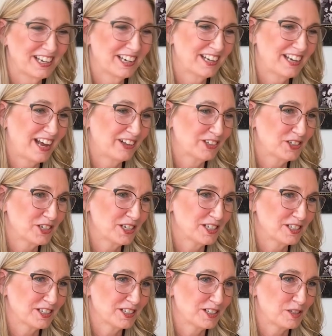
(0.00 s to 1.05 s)
thinking
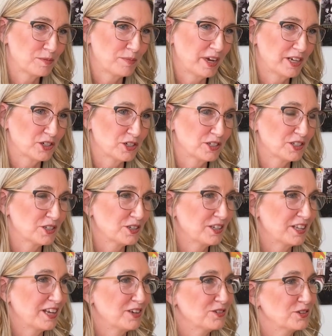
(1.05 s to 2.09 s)
analogies with the patients
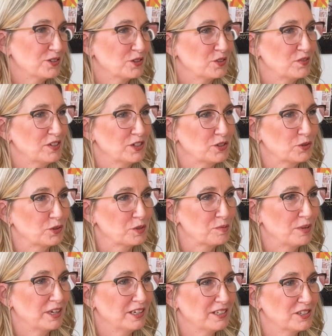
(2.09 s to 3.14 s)
who they use those
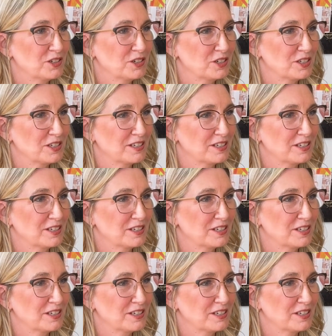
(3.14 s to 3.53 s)
visuals, but it's